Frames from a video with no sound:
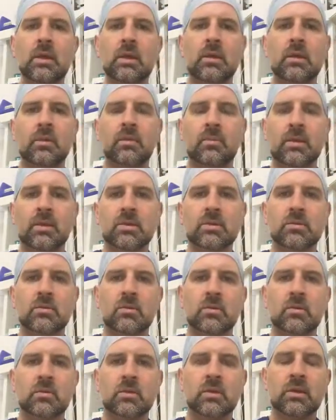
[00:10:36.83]
you're a bit
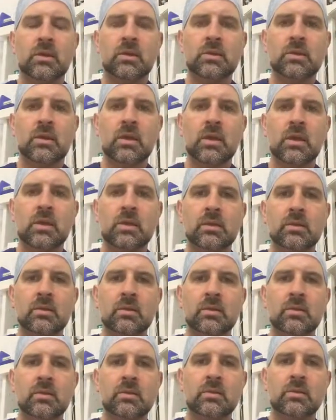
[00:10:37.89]
sore and things like that, and
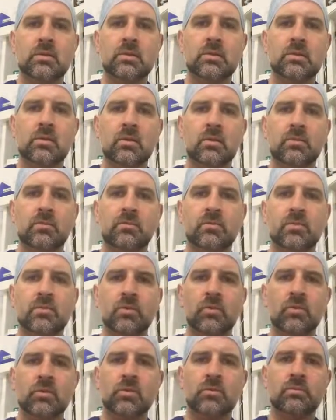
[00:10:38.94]
you, have got your
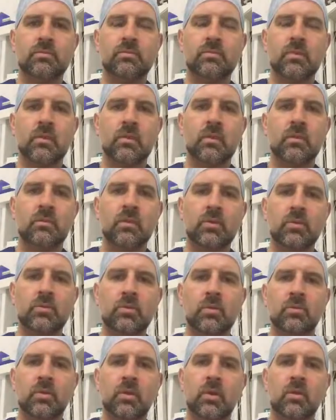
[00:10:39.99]
sports you know,
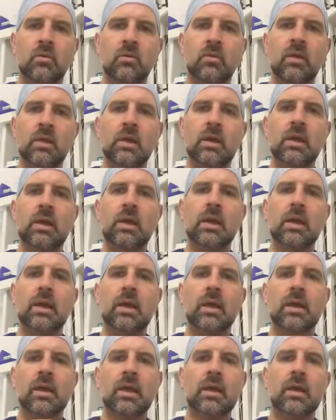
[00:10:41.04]
post-op bra on,
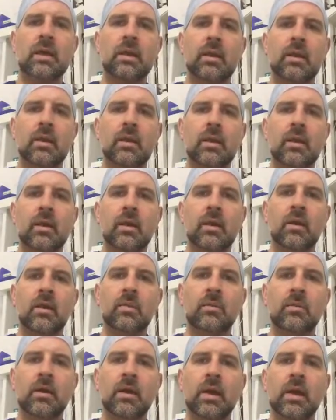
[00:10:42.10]
and then
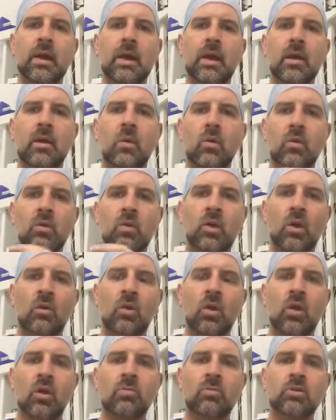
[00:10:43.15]
um, you go
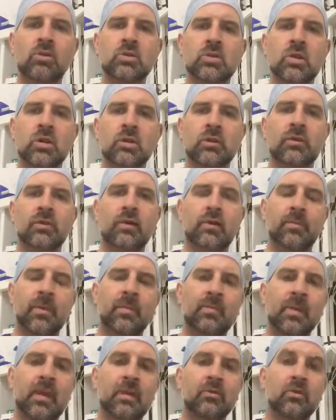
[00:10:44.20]
home and you start to feel a bit
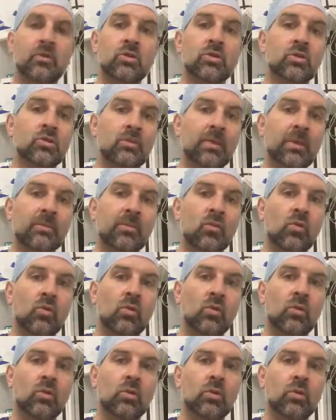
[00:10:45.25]
better and you do a bit
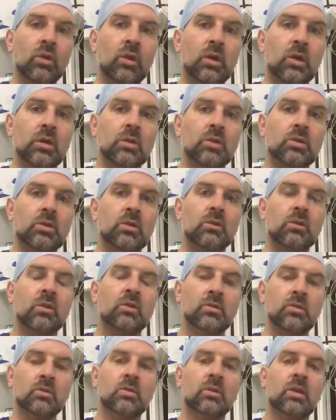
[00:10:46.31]
more. So when you're
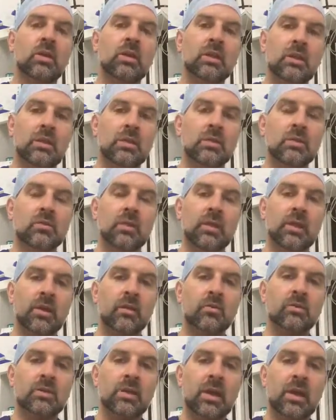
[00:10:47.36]
not doing anything, the swelling
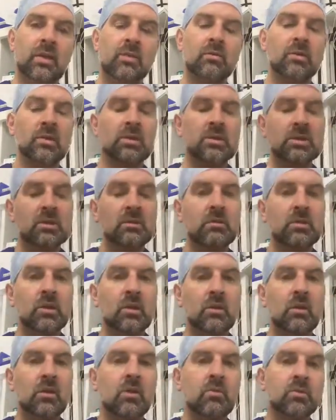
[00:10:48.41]
goes down. When you go
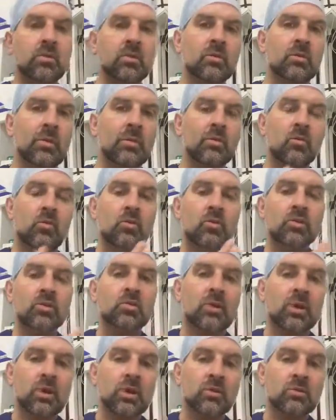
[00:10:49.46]
home, you do a bit more, and the
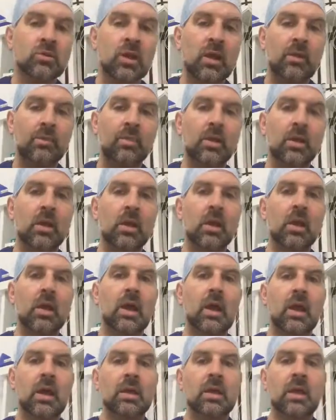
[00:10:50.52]
swelling goes up
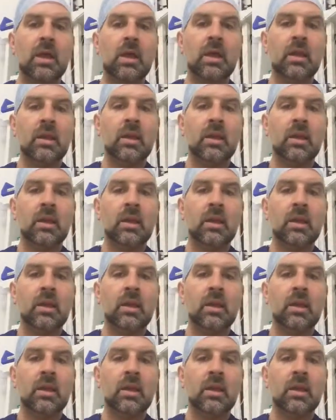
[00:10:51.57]
and then